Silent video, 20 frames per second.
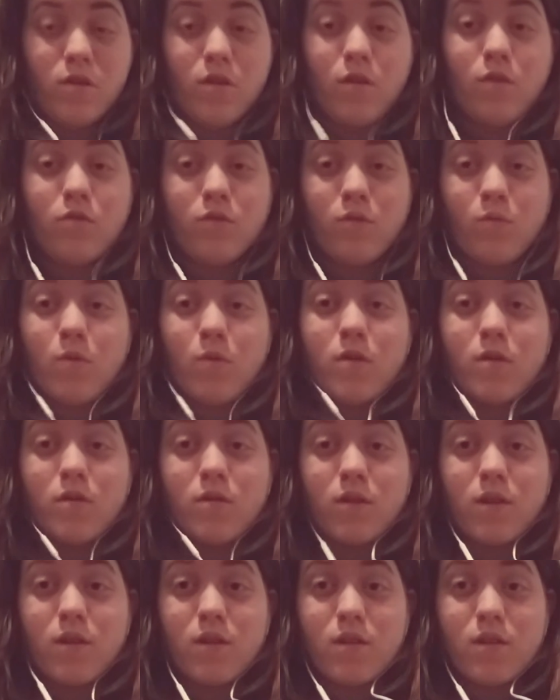the only
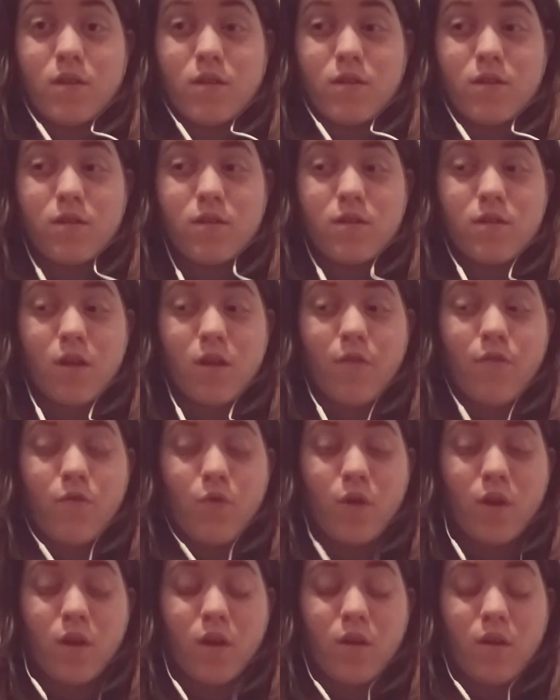one that is
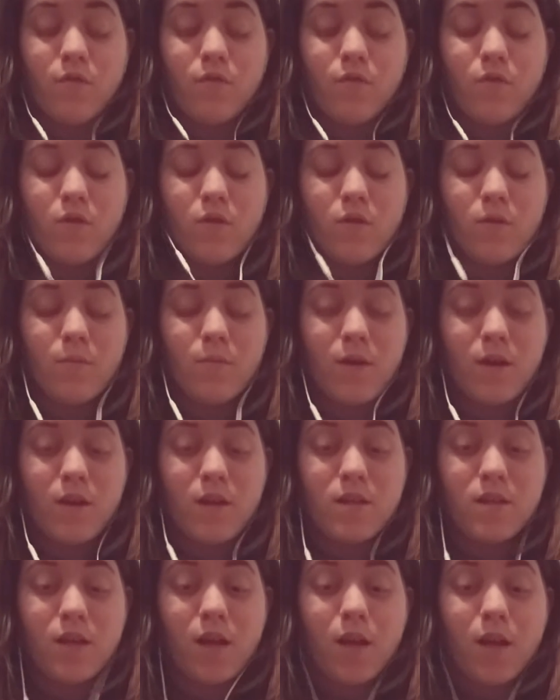suffering from
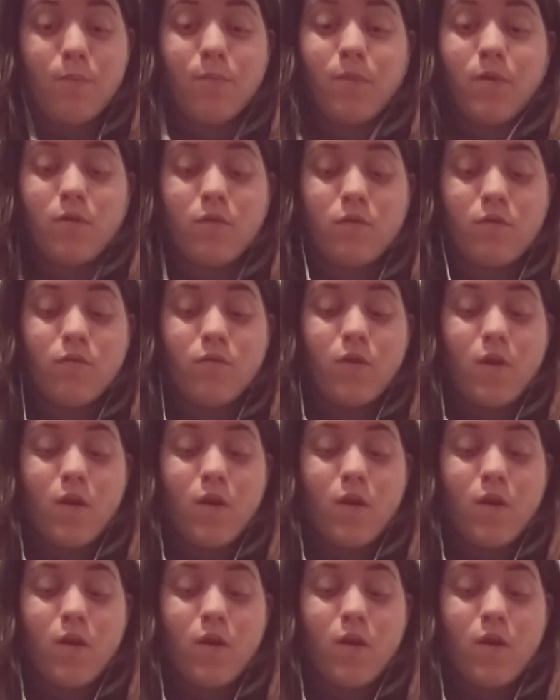any type of